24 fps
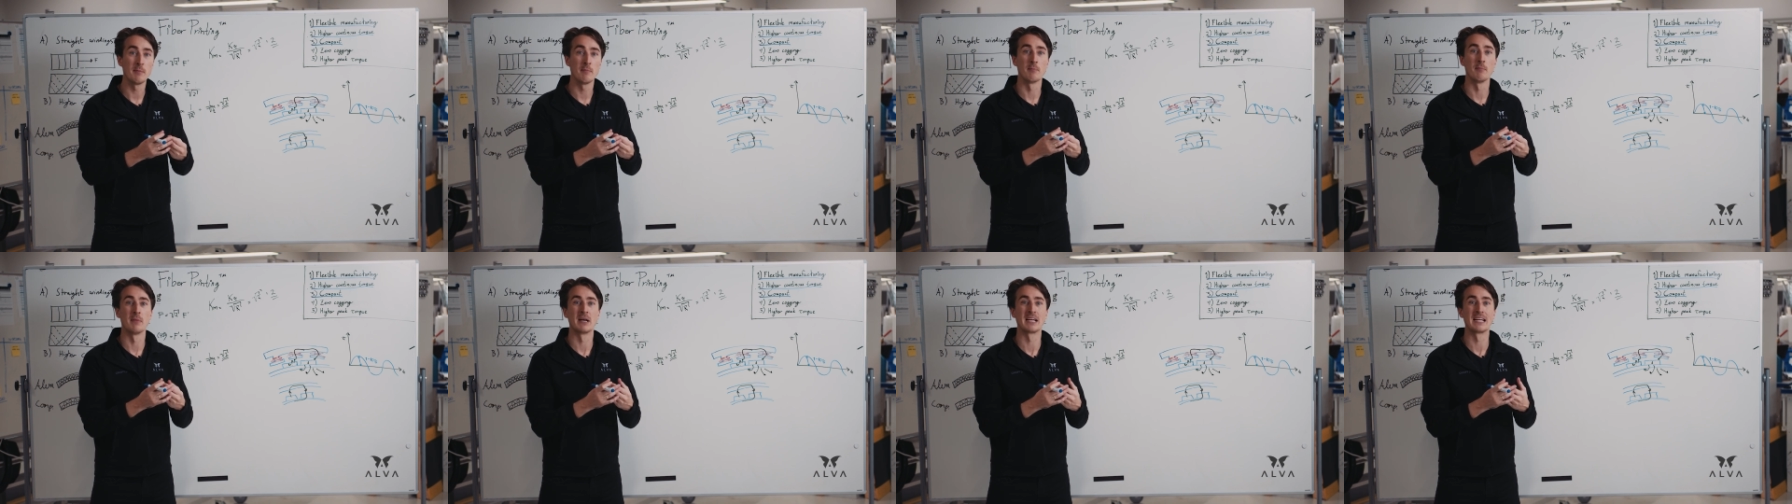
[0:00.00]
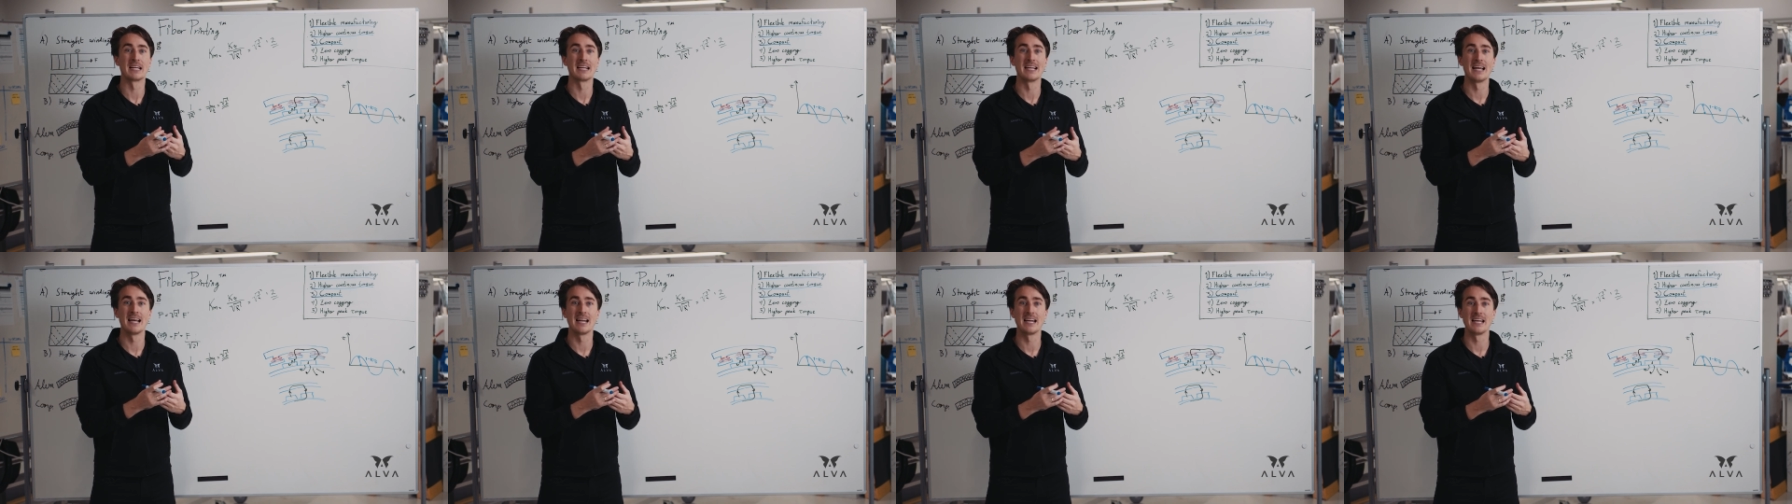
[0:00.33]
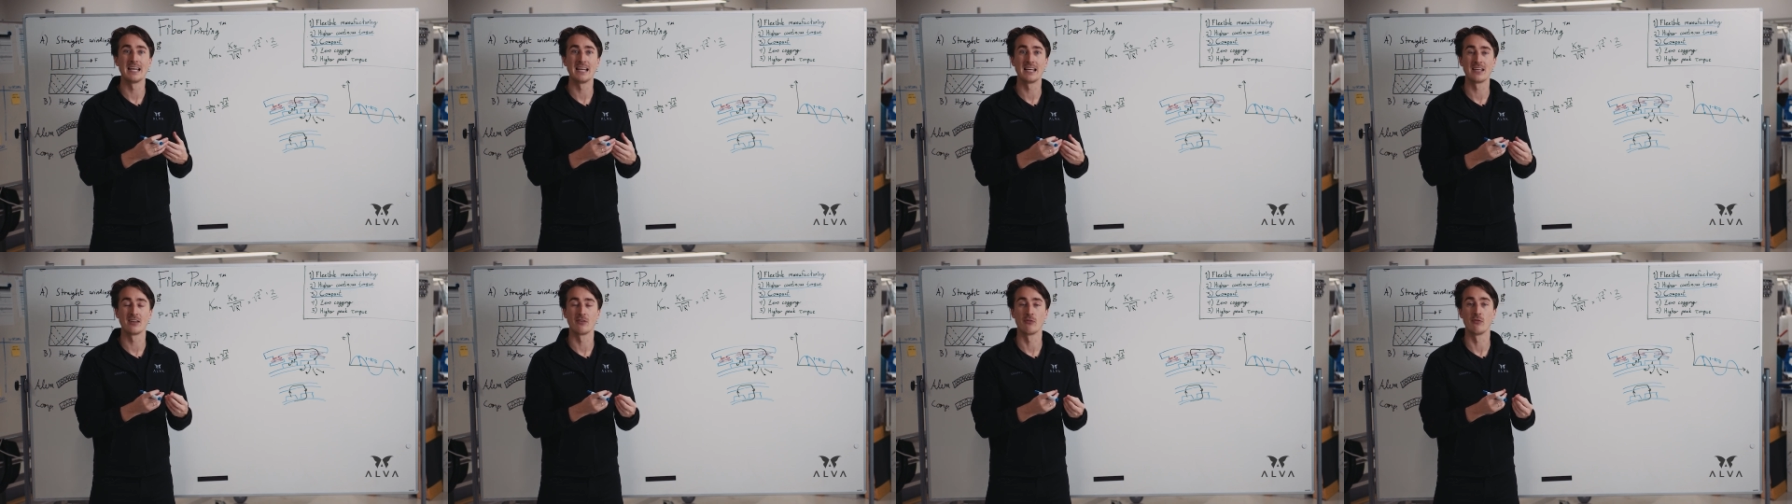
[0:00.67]

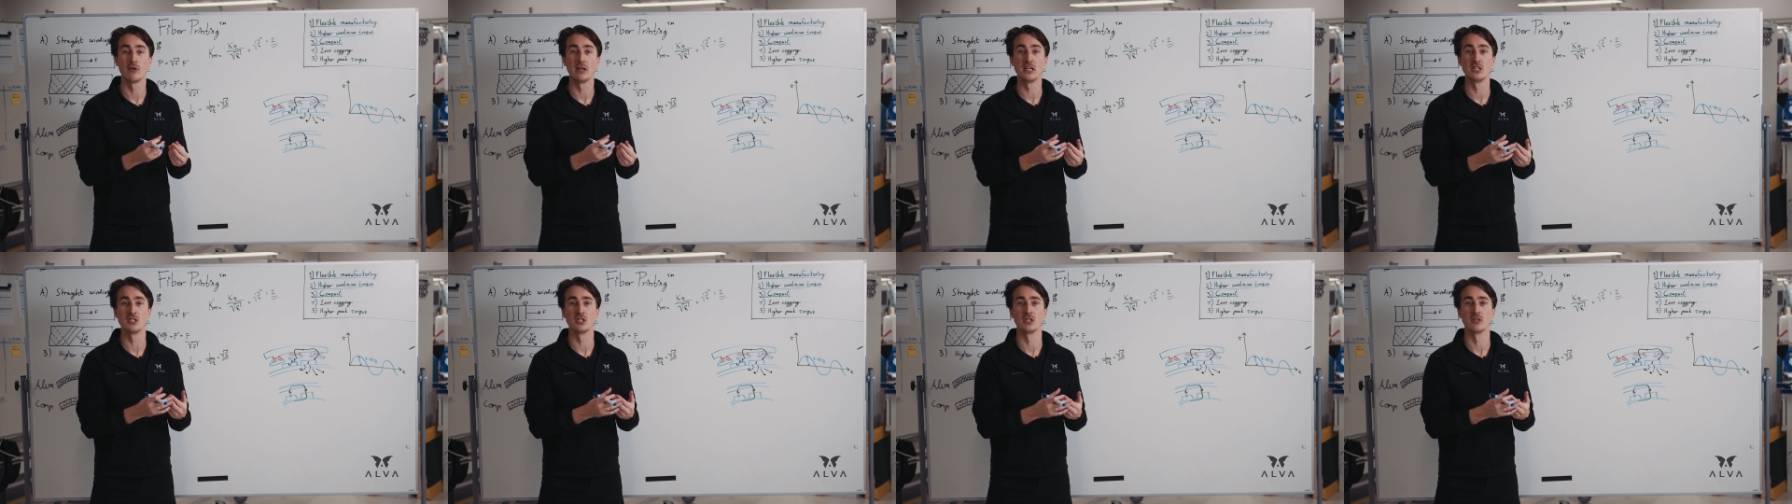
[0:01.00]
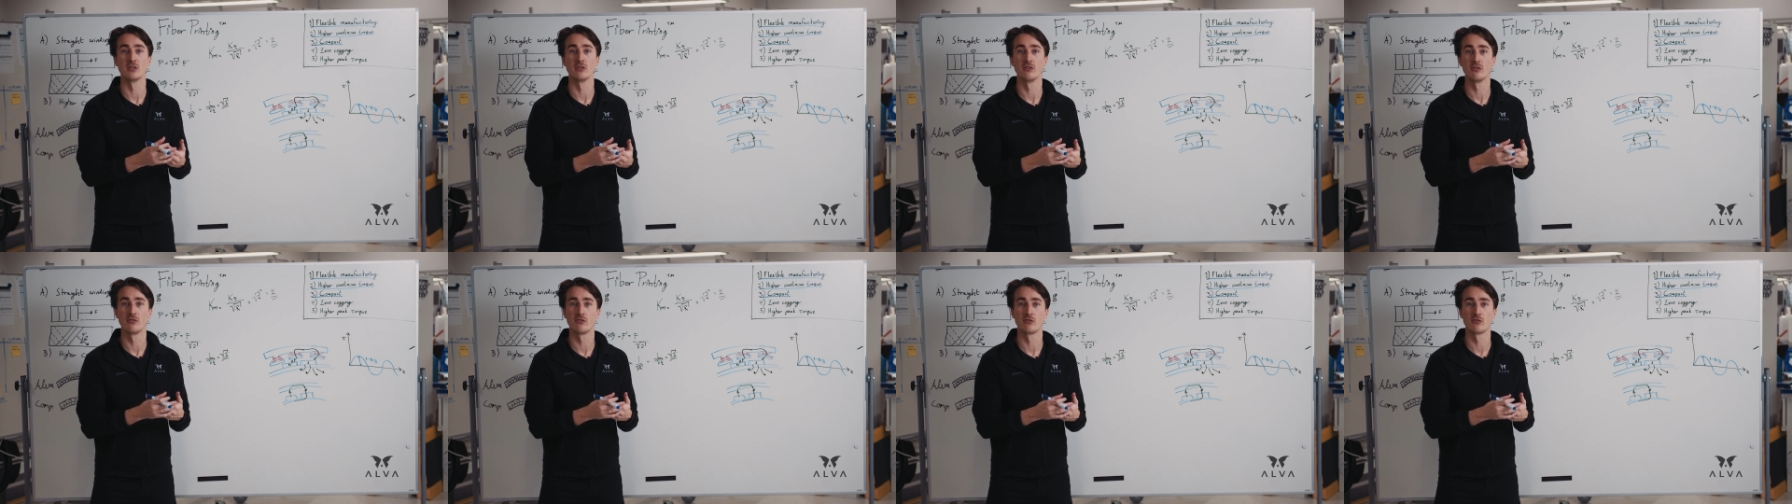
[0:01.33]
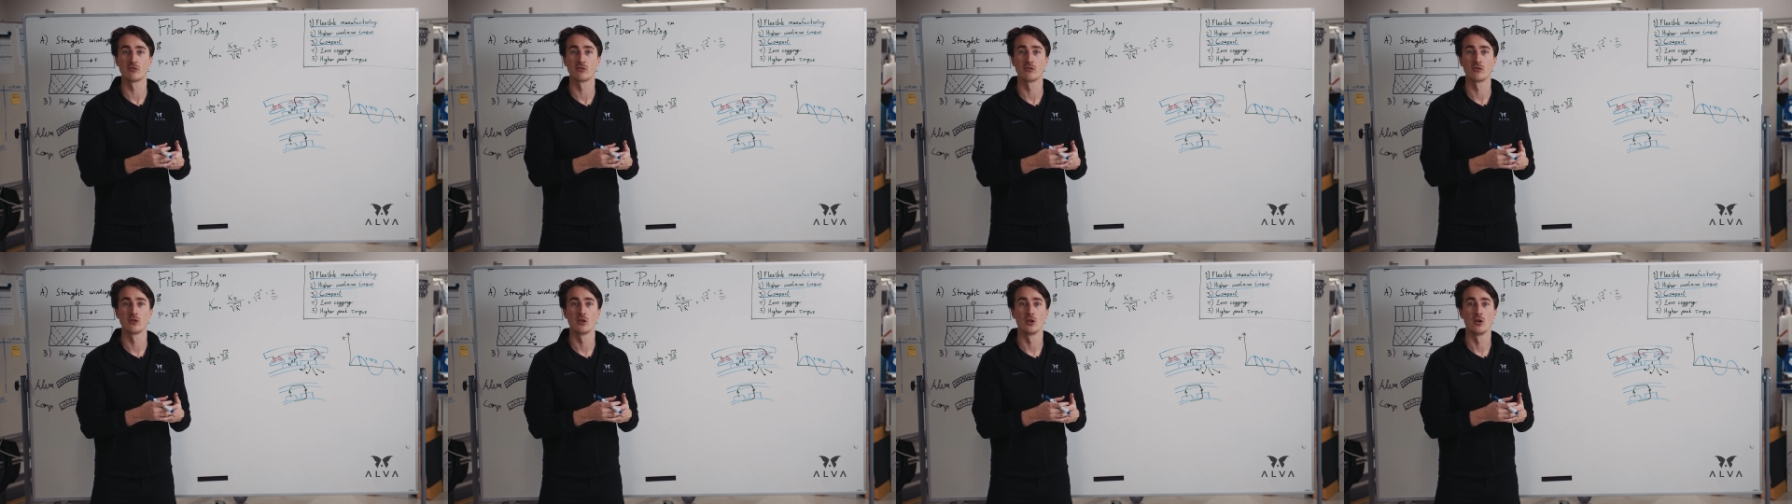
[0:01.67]
magnetic
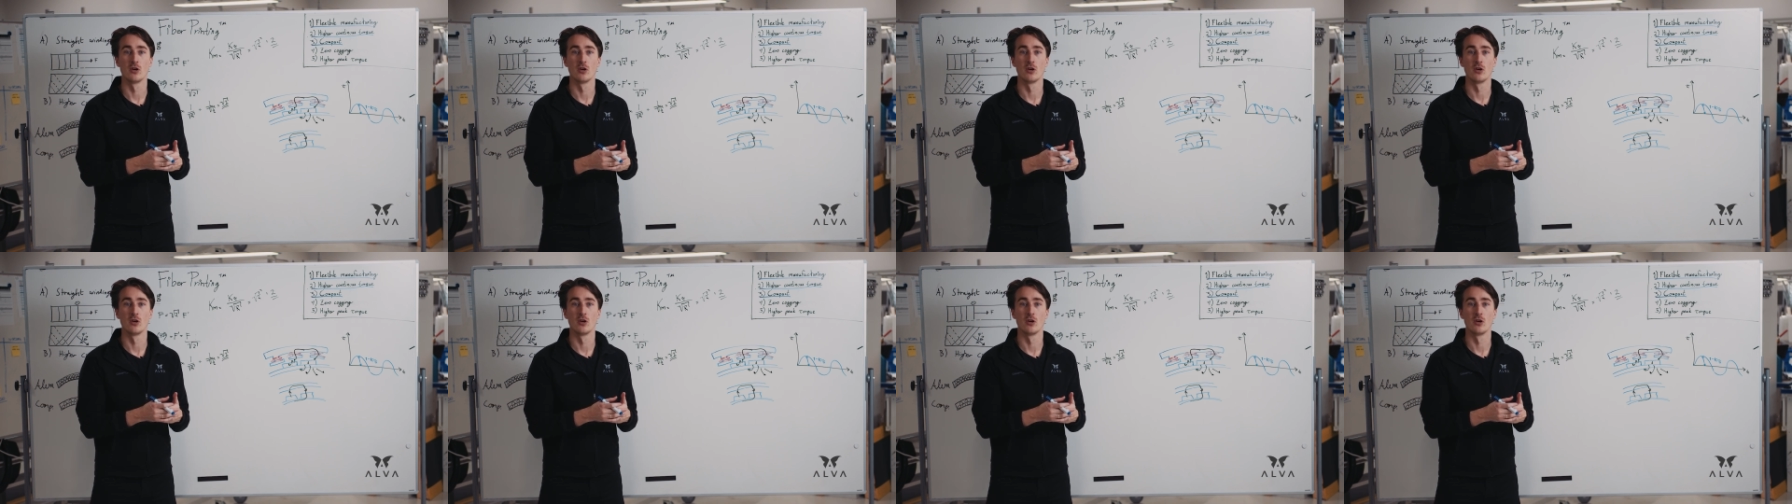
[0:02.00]
regions